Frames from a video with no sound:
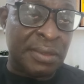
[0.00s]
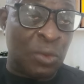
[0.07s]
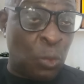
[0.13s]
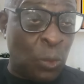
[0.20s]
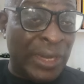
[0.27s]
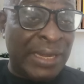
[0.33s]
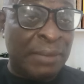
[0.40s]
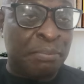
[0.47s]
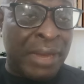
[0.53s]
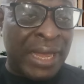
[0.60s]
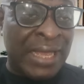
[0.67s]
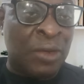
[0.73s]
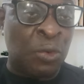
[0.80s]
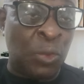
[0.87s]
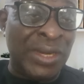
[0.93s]
Willing
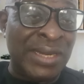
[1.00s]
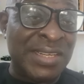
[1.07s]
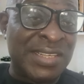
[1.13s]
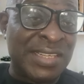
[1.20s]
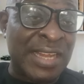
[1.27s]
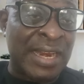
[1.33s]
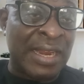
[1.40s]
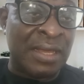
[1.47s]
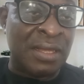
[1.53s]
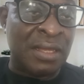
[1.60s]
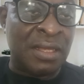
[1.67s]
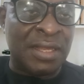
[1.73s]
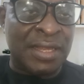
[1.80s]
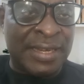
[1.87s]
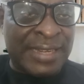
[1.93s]
buyer, willing seller.
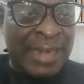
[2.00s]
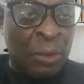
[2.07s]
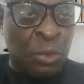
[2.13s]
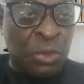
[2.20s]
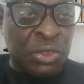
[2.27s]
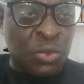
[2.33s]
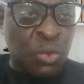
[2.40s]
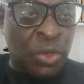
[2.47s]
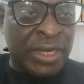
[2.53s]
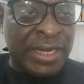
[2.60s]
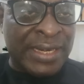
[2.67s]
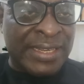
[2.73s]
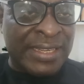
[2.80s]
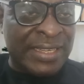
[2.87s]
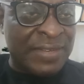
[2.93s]
That was what
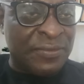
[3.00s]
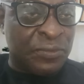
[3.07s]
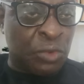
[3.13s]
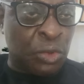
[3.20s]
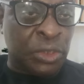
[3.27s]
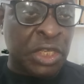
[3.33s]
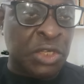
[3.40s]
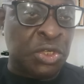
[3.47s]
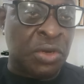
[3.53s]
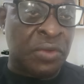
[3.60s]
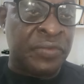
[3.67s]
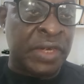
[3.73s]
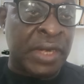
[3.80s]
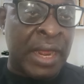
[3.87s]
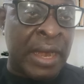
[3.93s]
they did in flotation
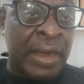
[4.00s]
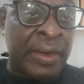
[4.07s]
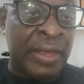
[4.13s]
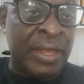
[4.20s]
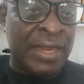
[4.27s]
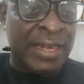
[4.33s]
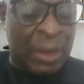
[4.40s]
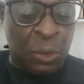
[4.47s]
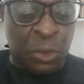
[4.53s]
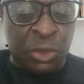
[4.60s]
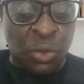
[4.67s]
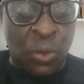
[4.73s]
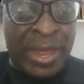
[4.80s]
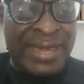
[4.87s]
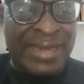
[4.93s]
of the naira. That
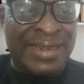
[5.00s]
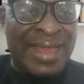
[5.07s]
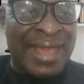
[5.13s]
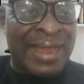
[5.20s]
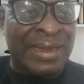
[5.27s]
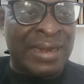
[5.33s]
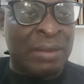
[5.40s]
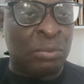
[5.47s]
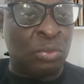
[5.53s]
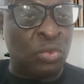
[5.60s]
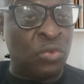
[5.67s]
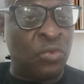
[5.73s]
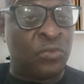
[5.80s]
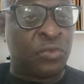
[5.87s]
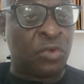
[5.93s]
was why naira
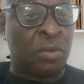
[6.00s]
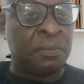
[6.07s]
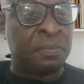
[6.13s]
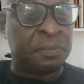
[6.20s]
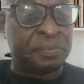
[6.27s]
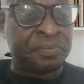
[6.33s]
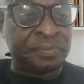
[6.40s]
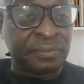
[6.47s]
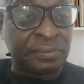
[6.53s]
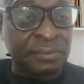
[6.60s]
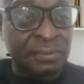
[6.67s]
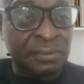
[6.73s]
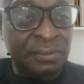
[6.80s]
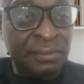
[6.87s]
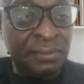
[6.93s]
moved from
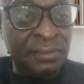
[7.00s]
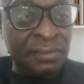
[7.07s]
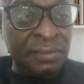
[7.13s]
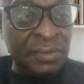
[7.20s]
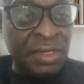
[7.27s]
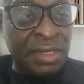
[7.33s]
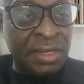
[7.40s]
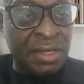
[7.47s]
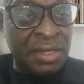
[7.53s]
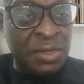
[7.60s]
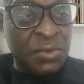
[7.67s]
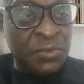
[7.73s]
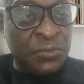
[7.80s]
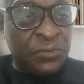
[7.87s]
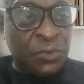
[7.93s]

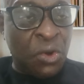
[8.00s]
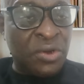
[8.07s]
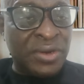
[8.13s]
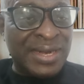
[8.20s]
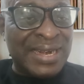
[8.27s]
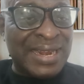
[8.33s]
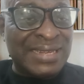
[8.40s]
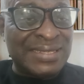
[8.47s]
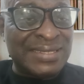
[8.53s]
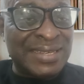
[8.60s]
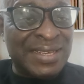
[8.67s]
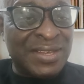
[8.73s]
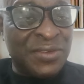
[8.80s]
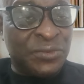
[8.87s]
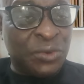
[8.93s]
400
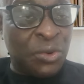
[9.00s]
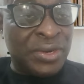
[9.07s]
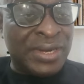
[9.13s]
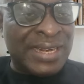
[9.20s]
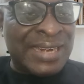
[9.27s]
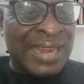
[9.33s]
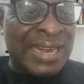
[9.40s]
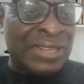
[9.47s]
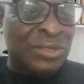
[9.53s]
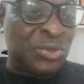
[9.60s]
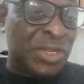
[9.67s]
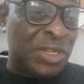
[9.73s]
naira